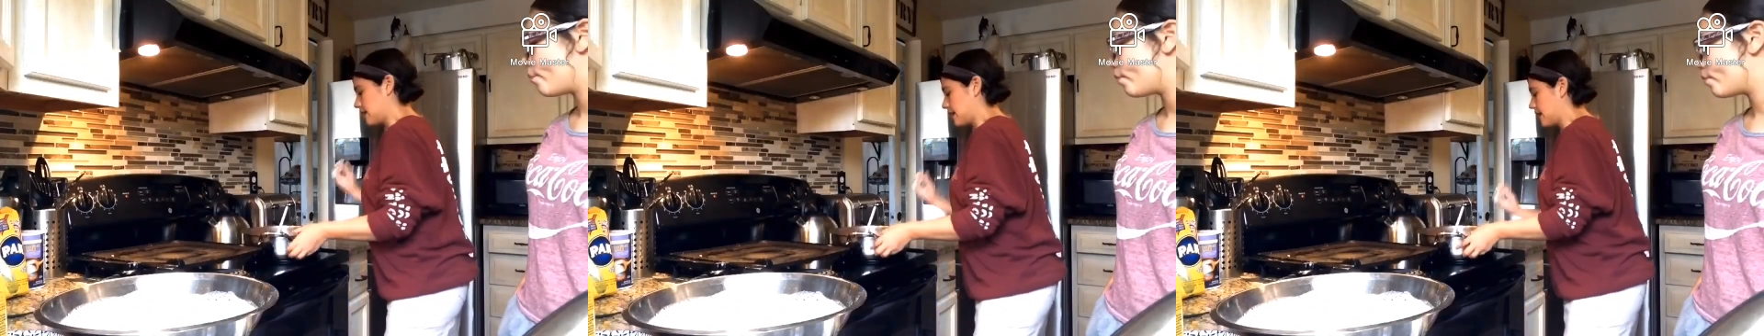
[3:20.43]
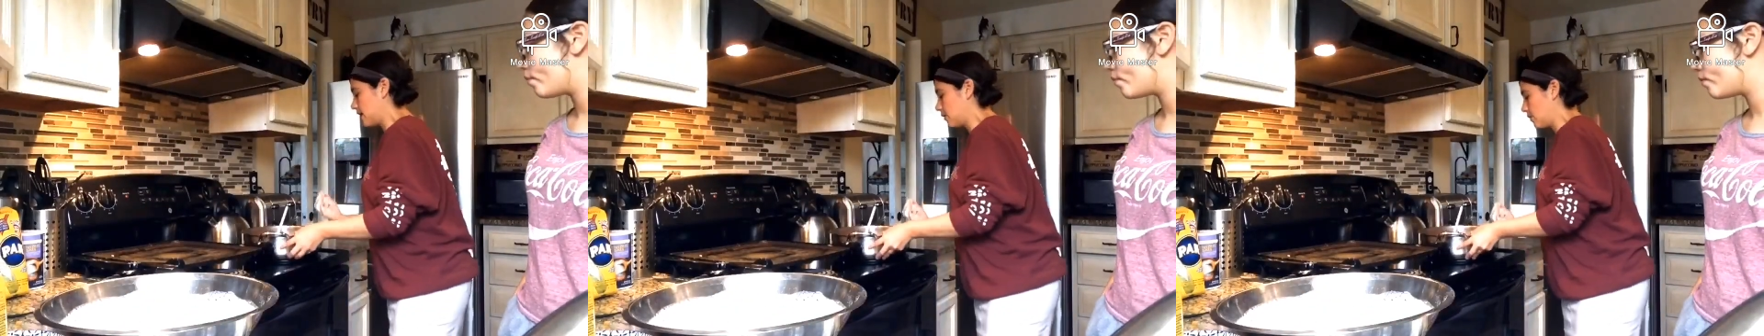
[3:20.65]

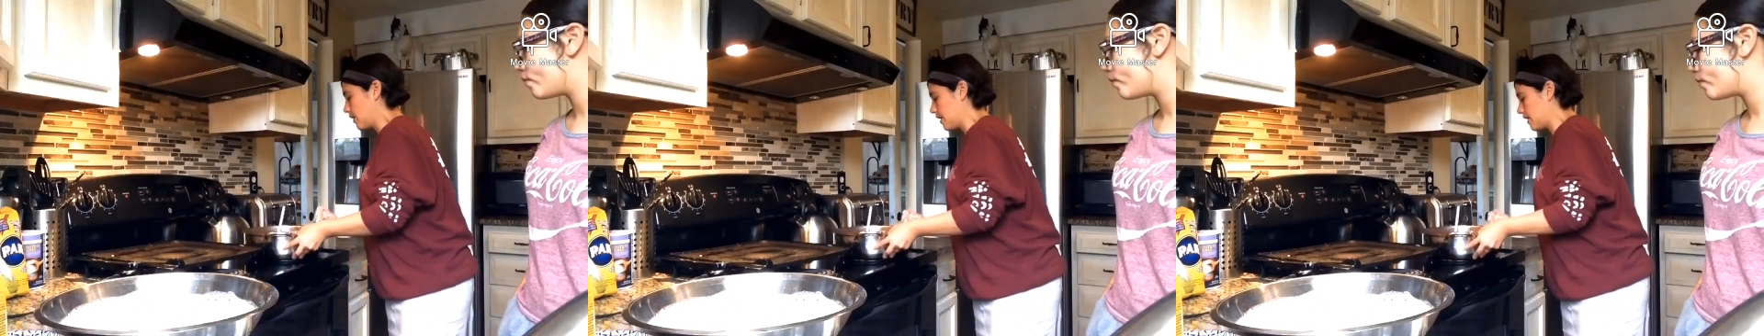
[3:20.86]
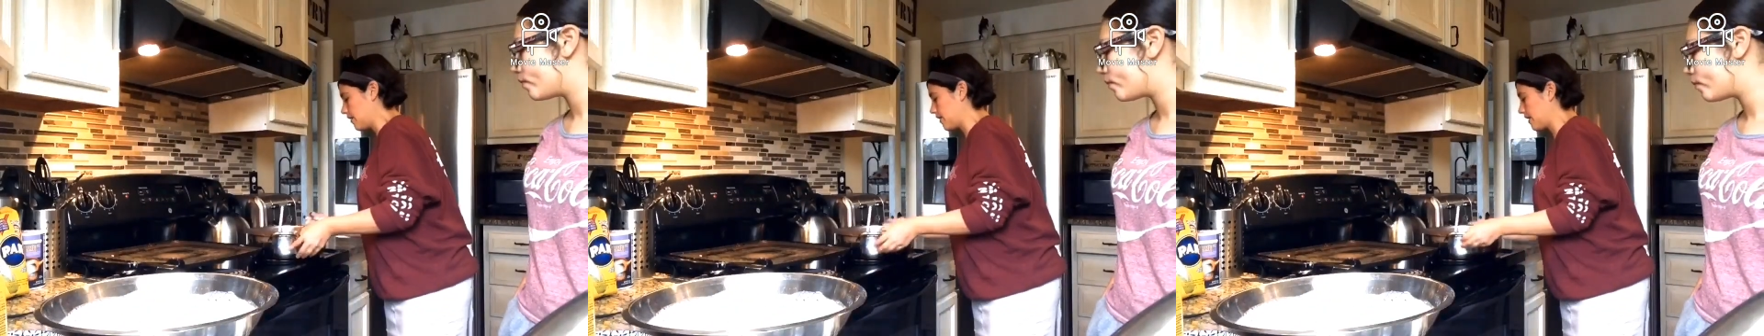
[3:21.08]
it
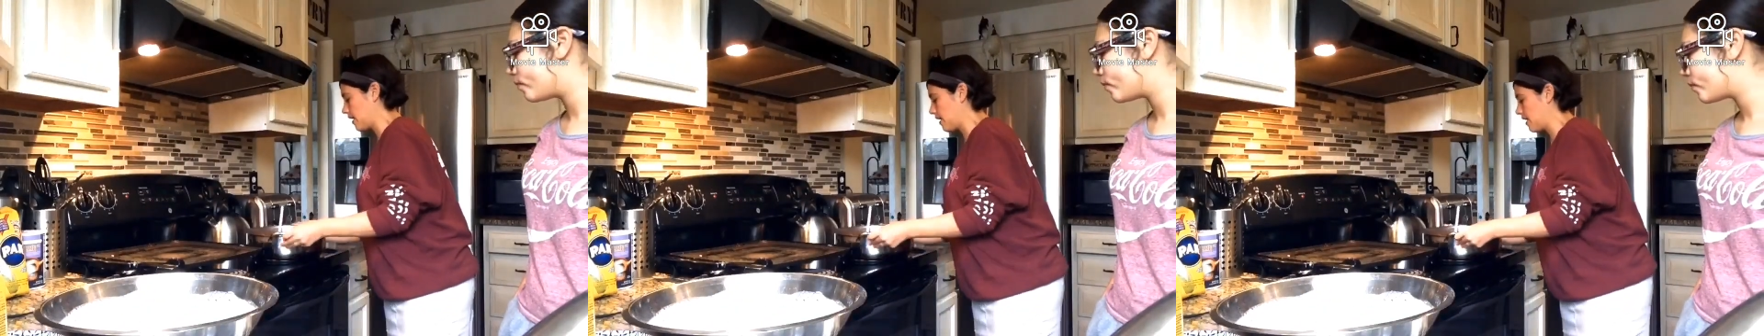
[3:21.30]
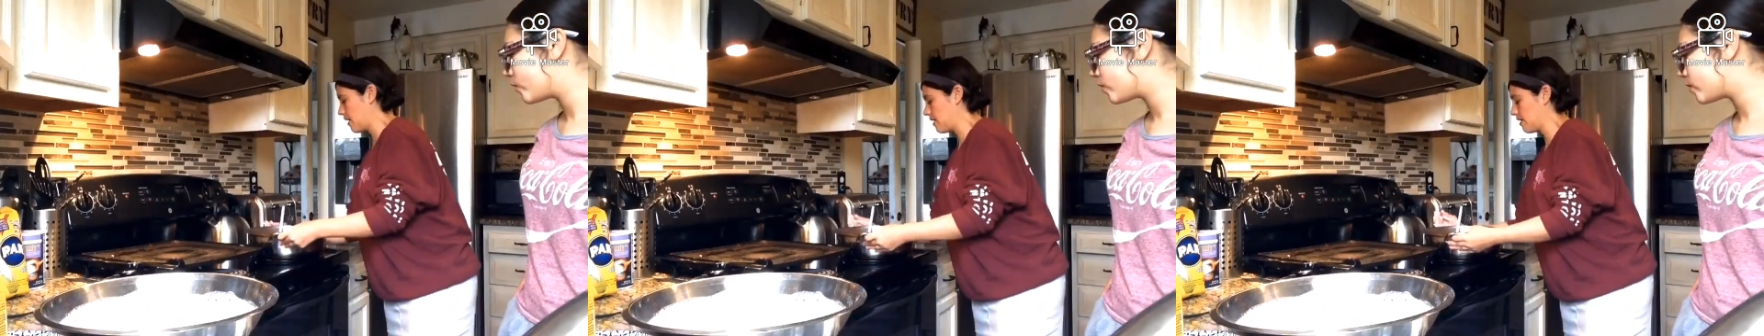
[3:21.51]
with
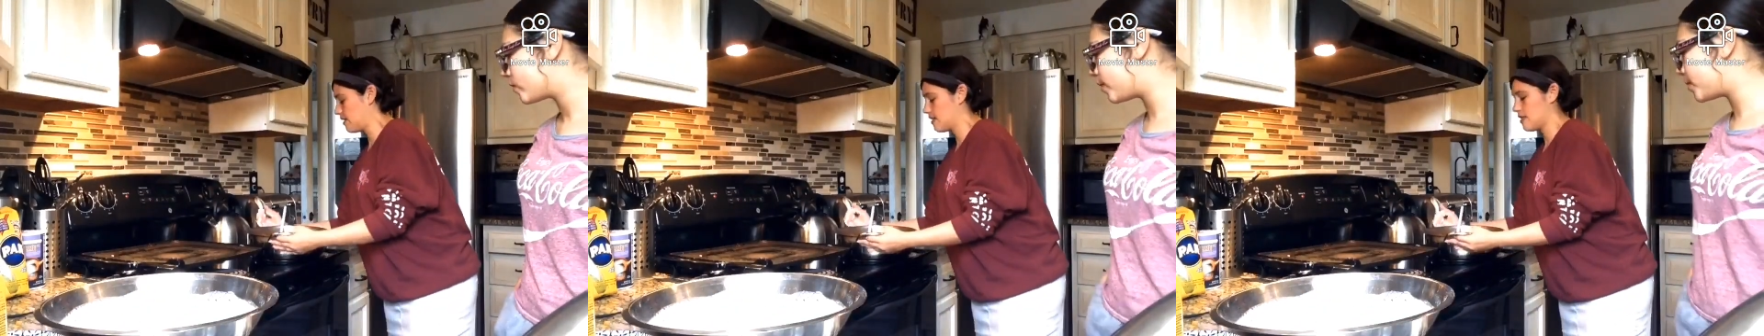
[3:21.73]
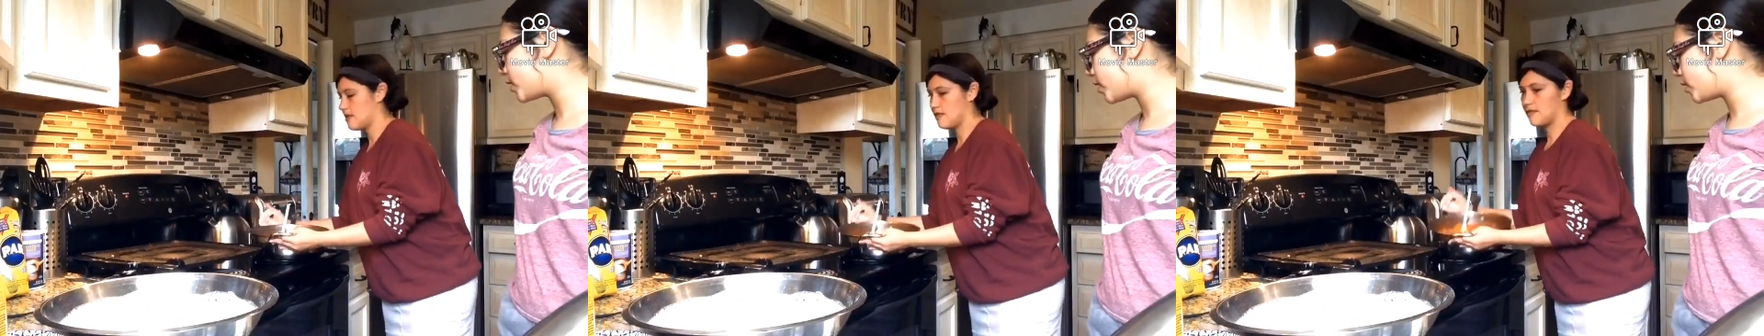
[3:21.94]

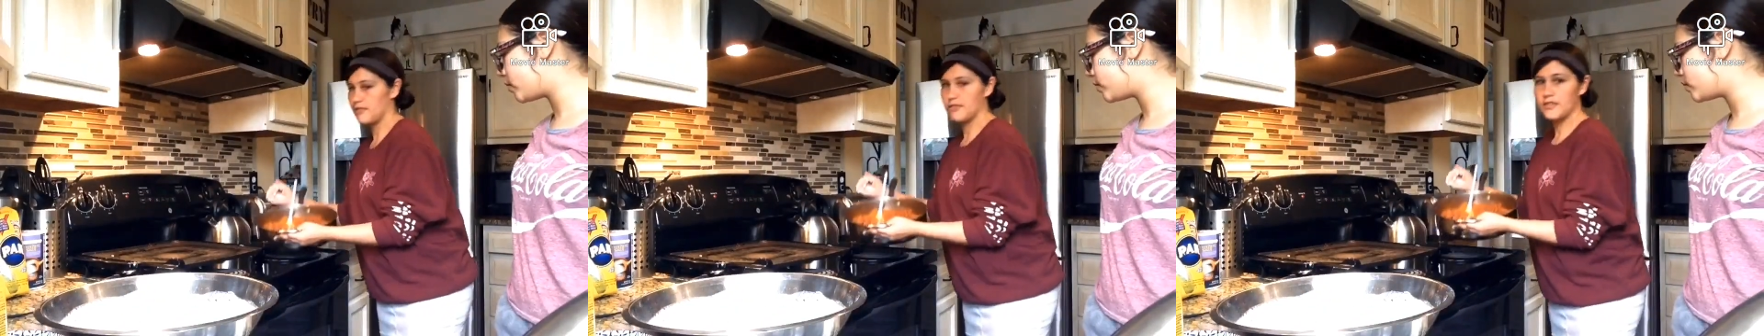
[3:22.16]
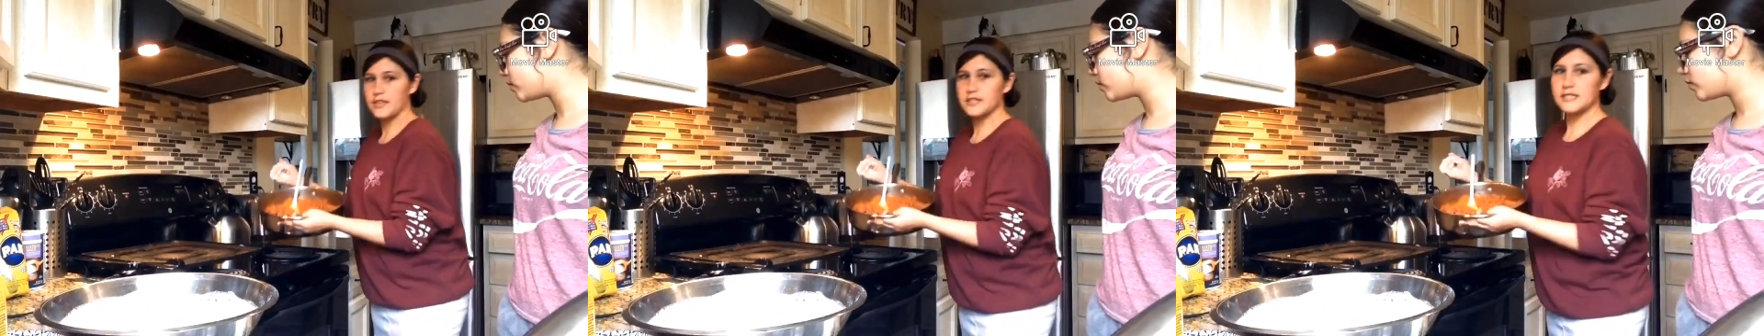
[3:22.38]

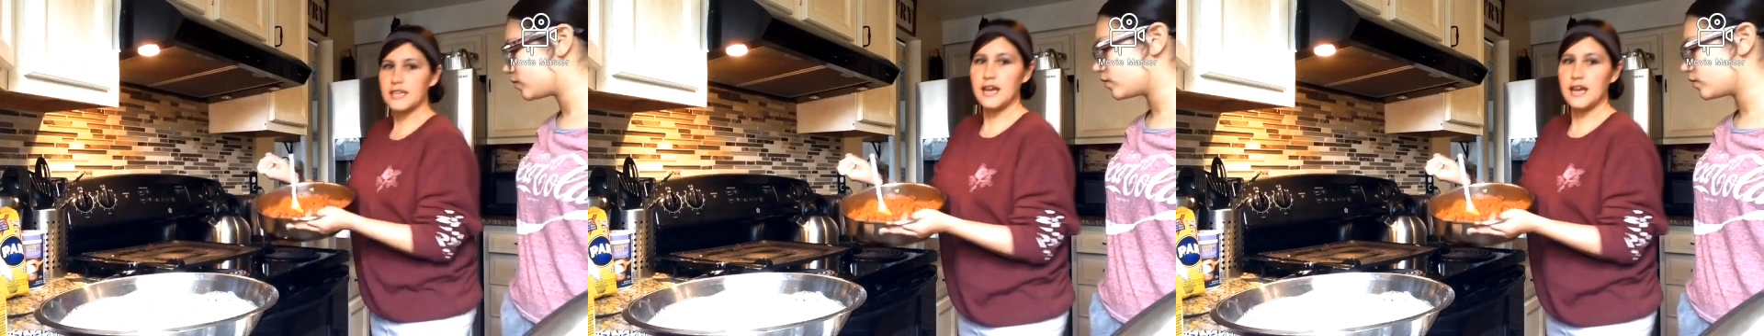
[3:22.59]
this